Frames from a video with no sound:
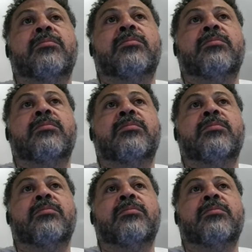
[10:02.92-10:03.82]

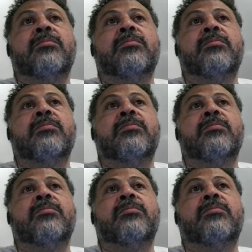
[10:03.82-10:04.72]

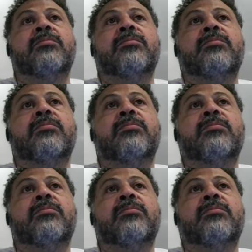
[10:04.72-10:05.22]
(not speaking)